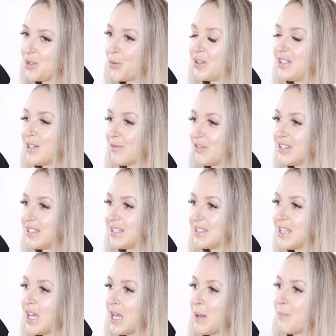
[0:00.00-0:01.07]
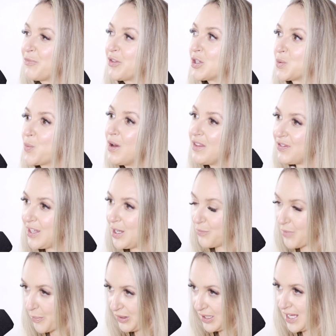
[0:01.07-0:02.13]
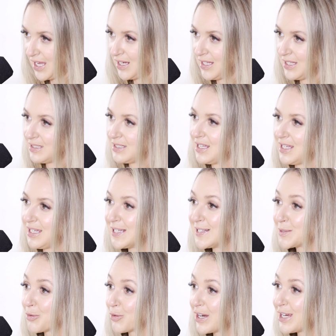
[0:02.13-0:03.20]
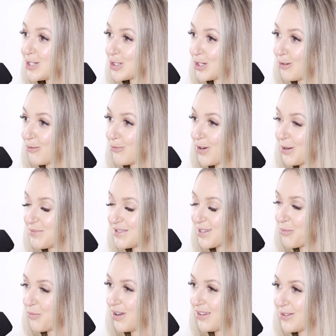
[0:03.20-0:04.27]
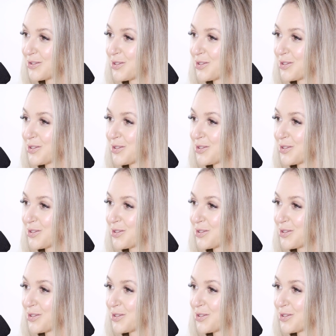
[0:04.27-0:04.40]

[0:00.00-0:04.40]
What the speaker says: The only difference is there's one thing replicating and taking inspiration from someone.